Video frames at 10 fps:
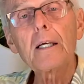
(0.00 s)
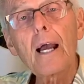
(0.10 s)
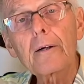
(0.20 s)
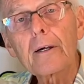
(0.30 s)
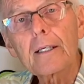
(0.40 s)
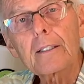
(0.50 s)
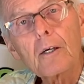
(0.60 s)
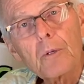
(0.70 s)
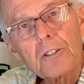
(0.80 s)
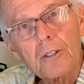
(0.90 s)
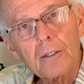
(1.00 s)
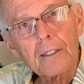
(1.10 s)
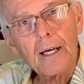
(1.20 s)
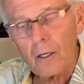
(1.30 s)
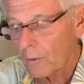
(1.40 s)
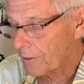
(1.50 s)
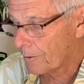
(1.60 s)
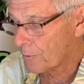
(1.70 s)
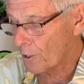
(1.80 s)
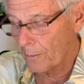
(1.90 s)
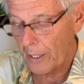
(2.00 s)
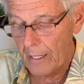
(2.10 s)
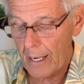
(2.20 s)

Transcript: aggregate that we started out with from Germany,